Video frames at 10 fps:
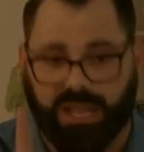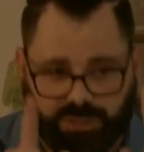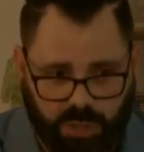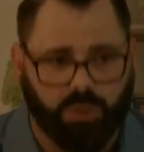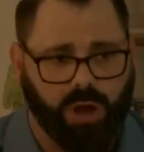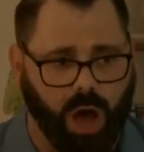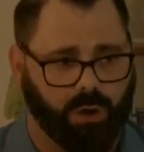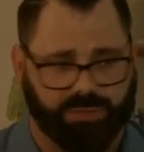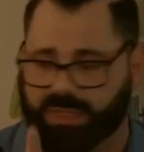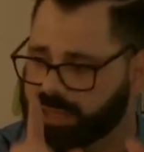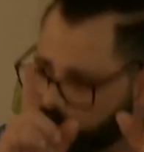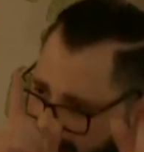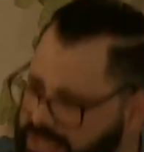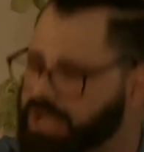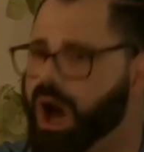They do know that
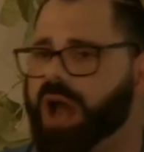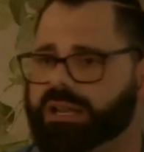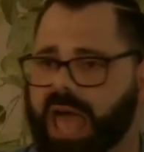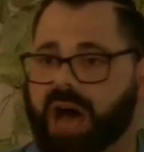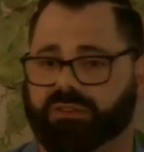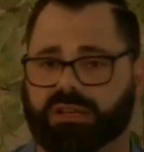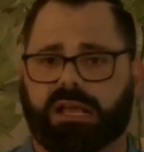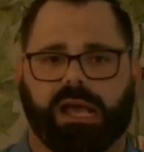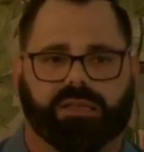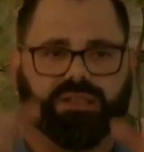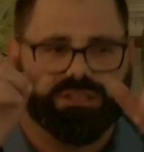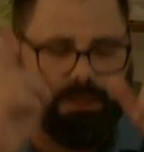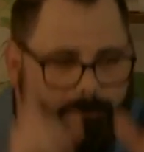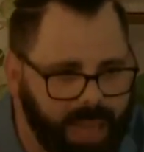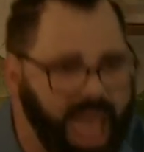there is a God in heaven and that he
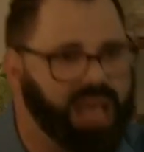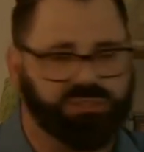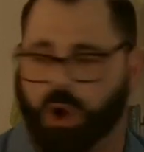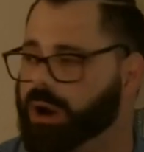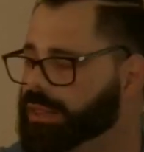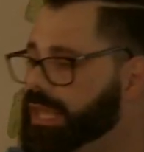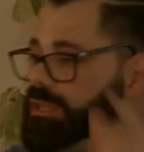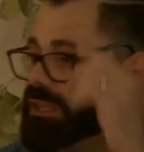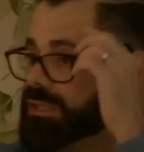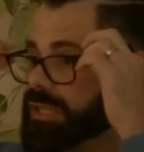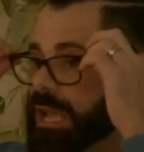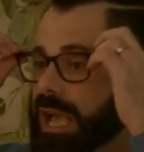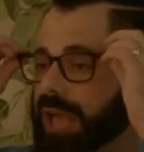demands our allegiance.